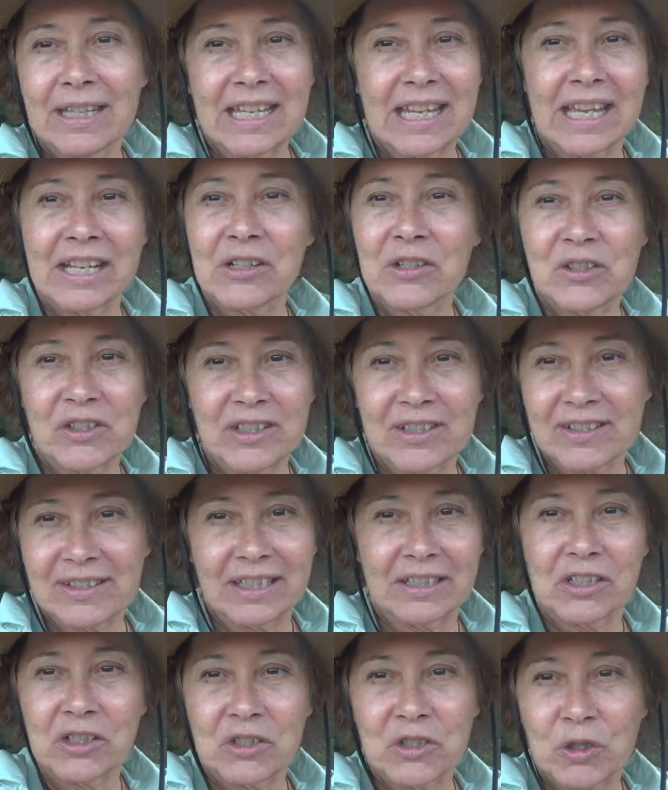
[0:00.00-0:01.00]
the energy
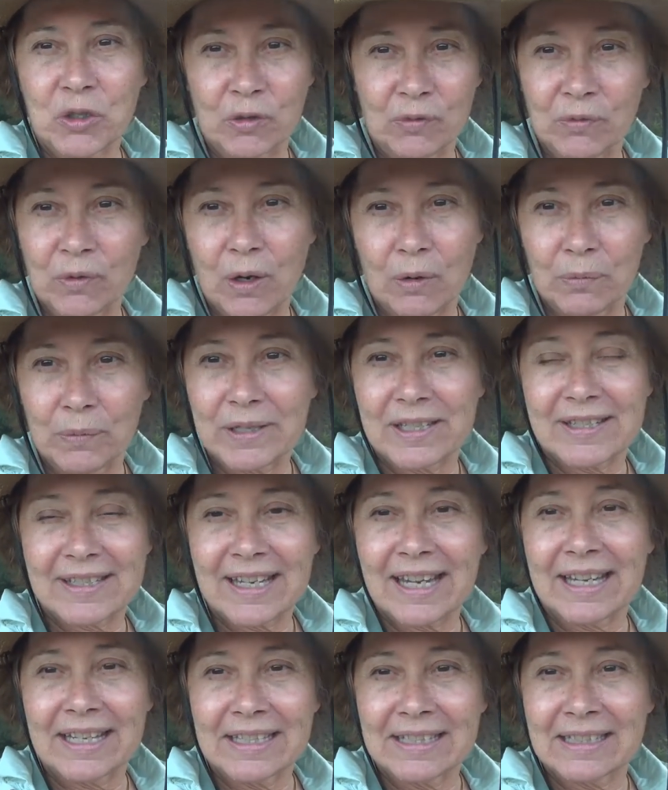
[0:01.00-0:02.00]
signature of what we
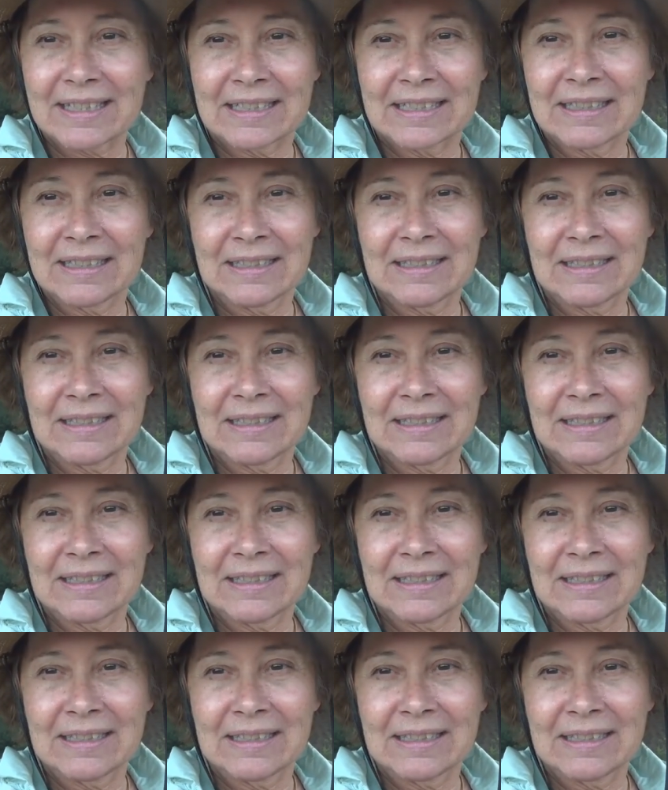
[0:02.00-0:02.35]
send.